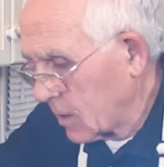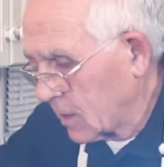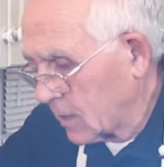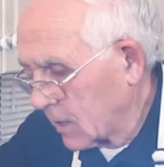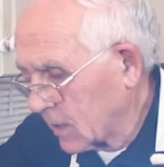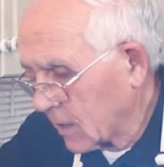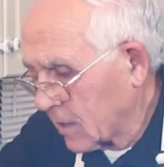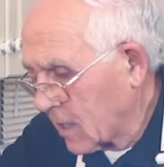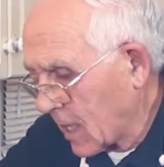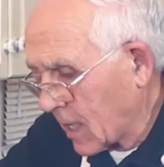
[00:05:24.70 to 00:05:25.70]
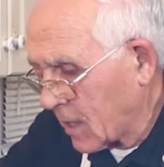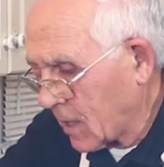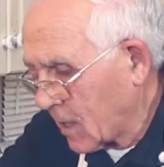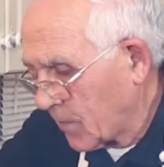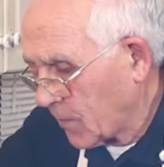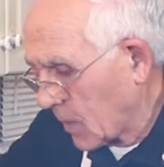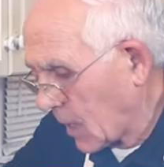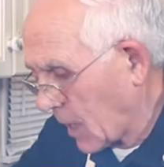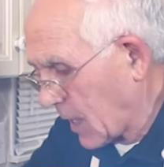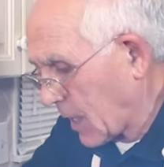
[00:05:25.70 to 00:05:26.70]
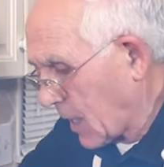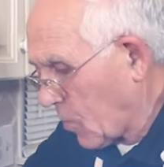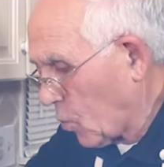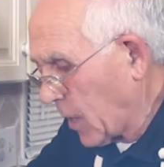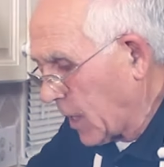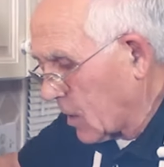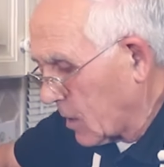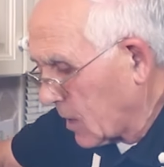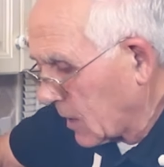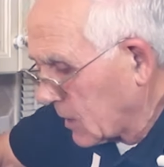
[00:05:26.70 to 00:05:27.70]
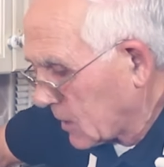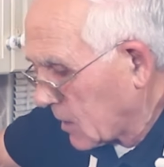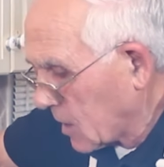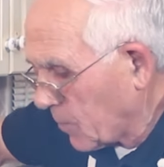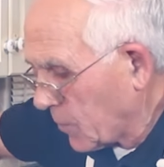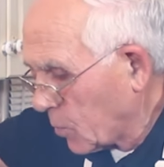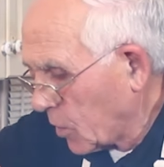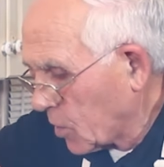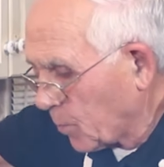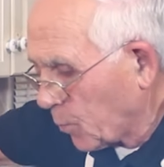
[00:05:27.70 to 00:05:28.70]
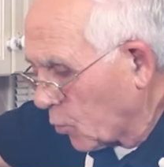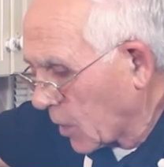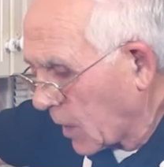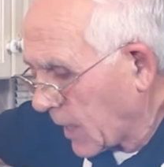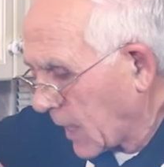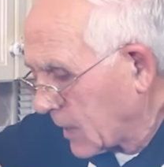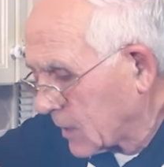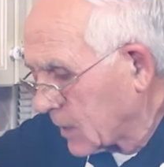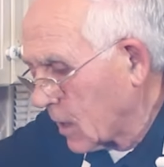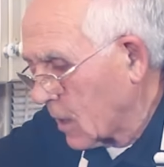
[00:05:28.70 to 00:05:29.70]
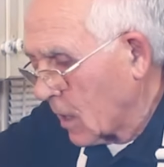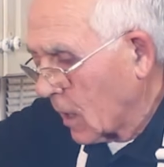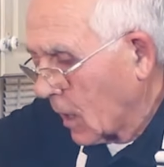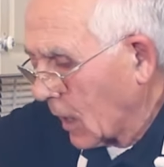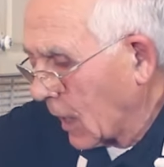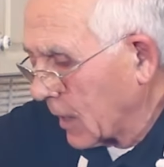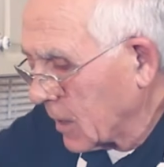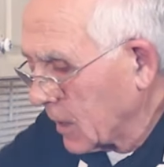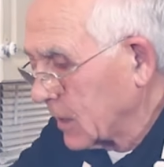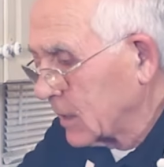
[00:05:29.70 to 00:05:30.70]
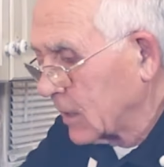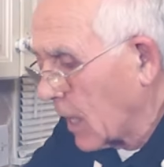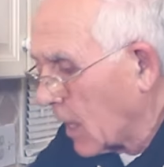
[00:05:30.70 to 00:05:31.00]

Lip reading: This is done. I can't wait this, the put a nice like this.